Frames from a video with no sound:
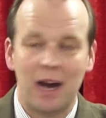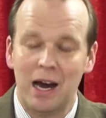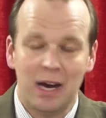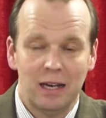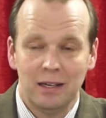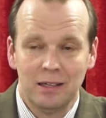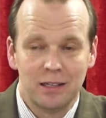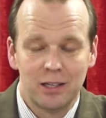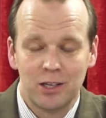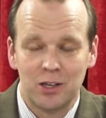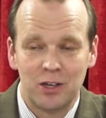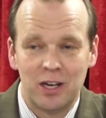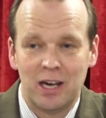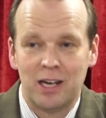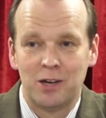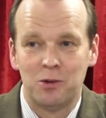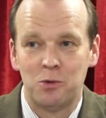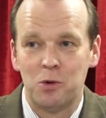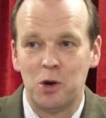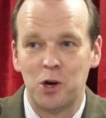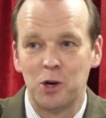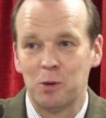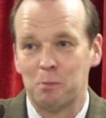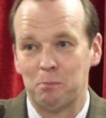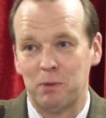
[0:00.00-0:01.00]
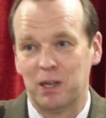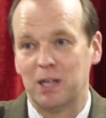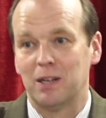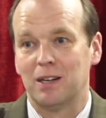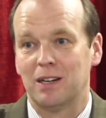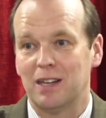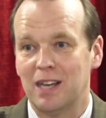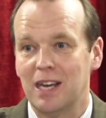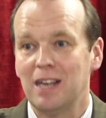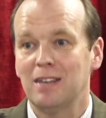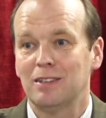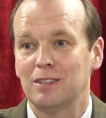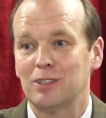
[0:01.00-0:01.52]
I hadn't done anything wrong, but
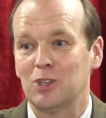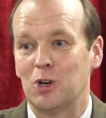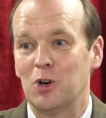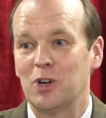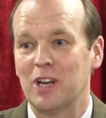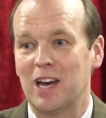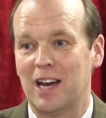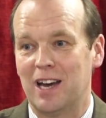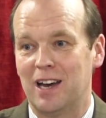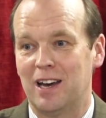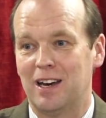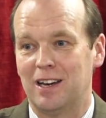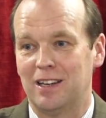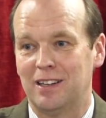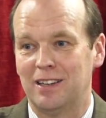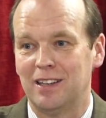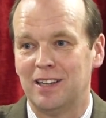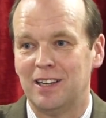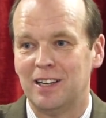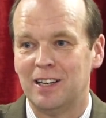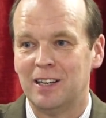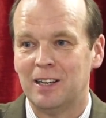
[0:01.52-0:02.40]
he thought I had.